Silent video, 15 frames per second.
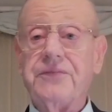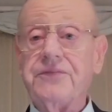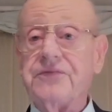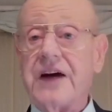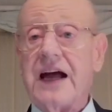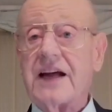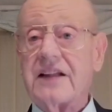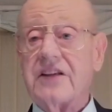
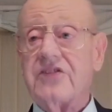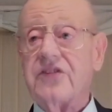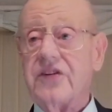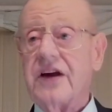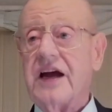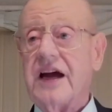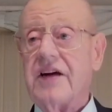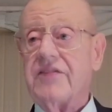fact that you
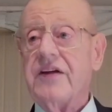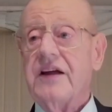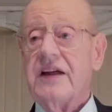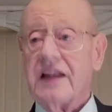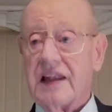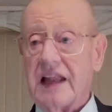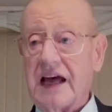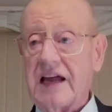have
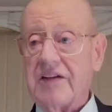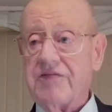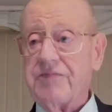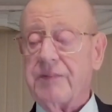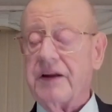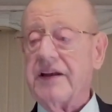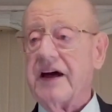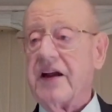life,
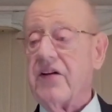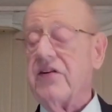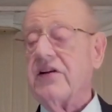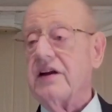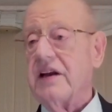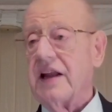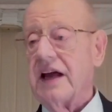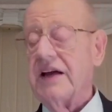but not
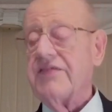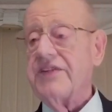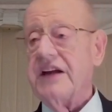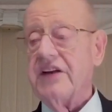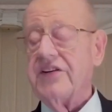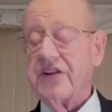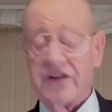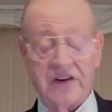only life,
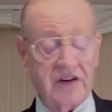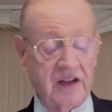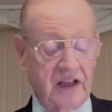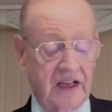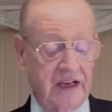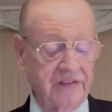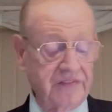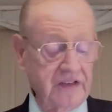eternal
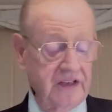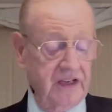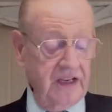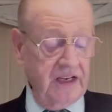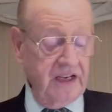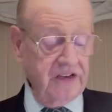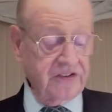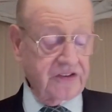life,
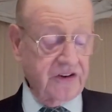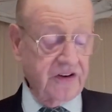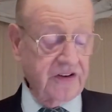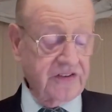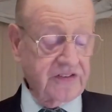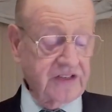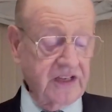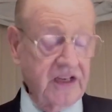is
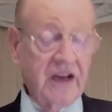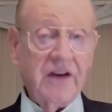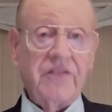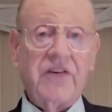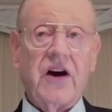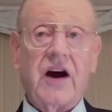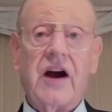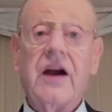courtesy
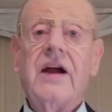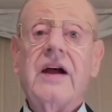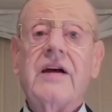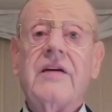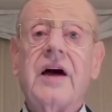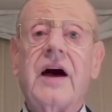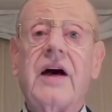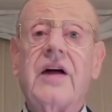of our
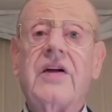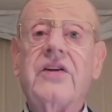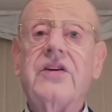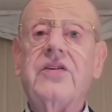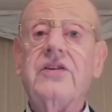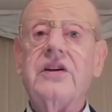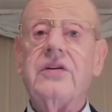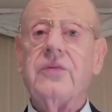uh,
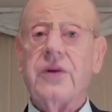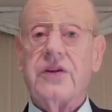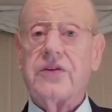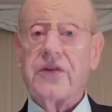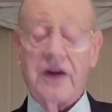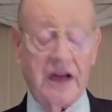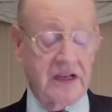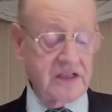union with
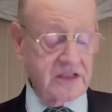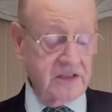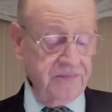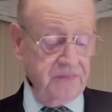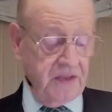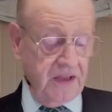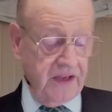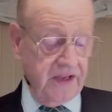Christ
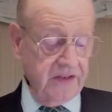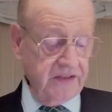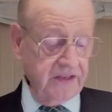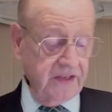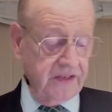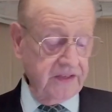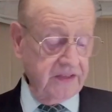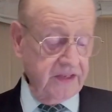and
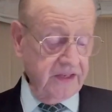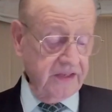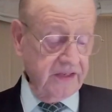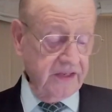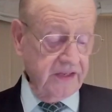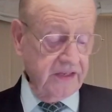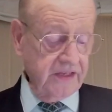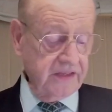in uh,
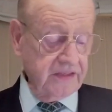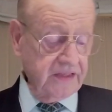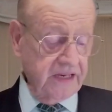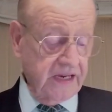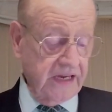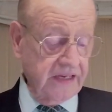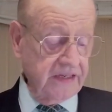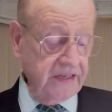uh in
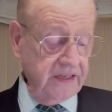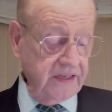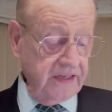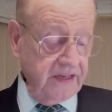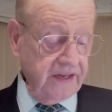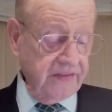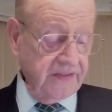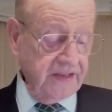God,
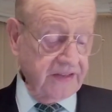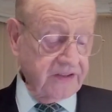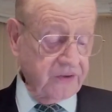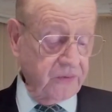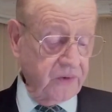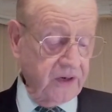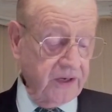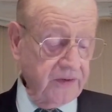uh, that the
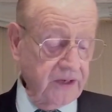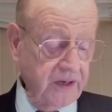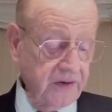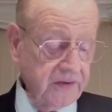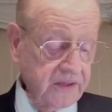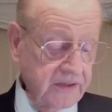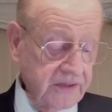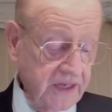one
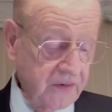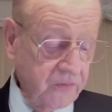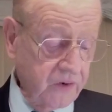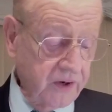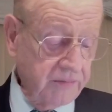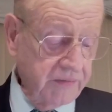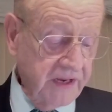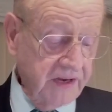uh, that
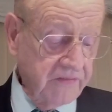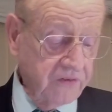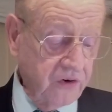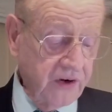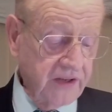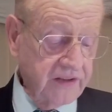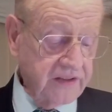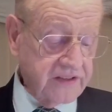one may
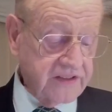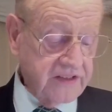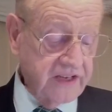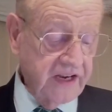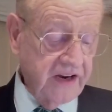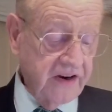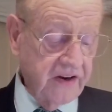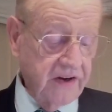avoid the
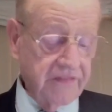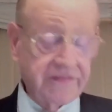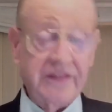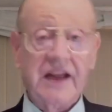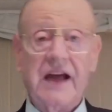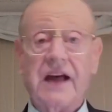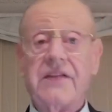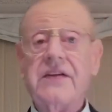snare of
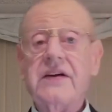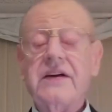death.